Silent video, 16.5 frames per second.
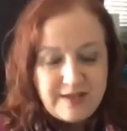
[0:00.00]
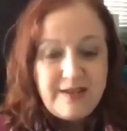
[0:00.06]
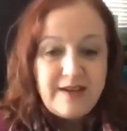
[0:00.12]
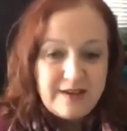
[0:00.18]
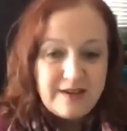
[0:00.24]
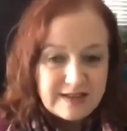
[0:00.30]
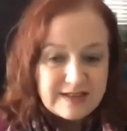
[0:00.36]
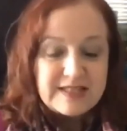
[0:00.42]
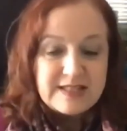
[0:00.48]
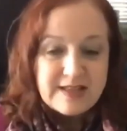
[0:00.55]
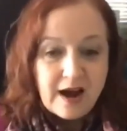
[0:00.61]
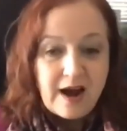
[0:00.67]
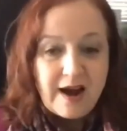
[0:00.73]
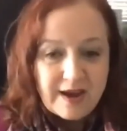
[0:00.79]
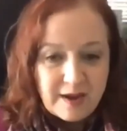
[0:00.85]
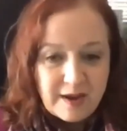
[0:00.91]
India at the
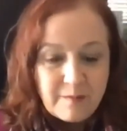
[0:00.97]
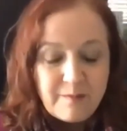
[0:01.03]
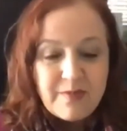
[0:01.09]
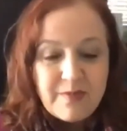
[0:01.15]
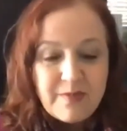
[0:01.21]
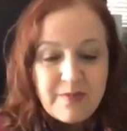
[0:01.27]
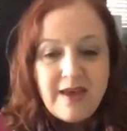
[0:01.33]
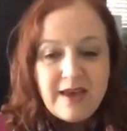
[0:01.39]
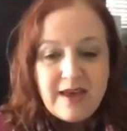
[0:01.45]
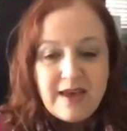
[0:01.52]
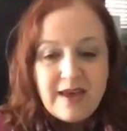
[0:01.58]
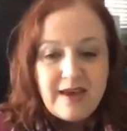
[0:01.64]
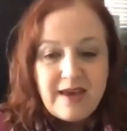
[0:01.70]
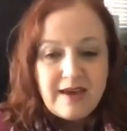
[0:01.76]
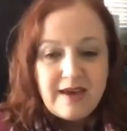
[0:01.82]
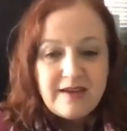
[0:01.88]
time.
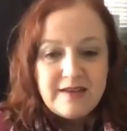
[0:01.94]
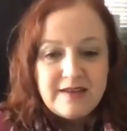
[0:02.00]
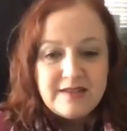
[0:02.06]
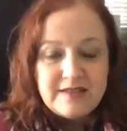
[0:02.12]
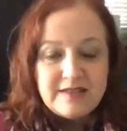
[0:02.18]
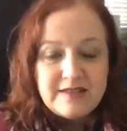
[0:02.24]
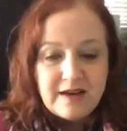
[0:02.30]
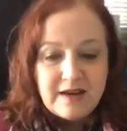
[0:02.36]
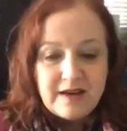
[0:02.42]
And